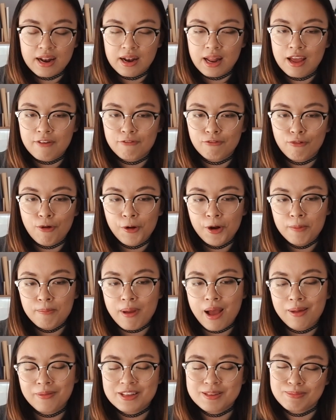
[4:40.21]
And I've wrote
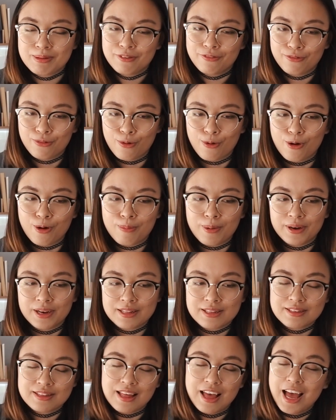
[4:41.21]
about this before, but
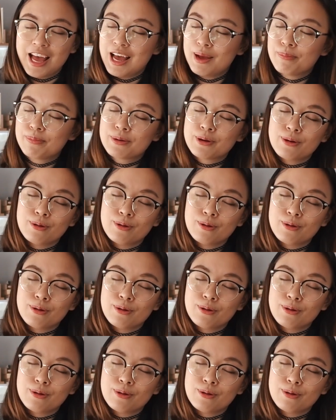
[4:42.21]
it's the app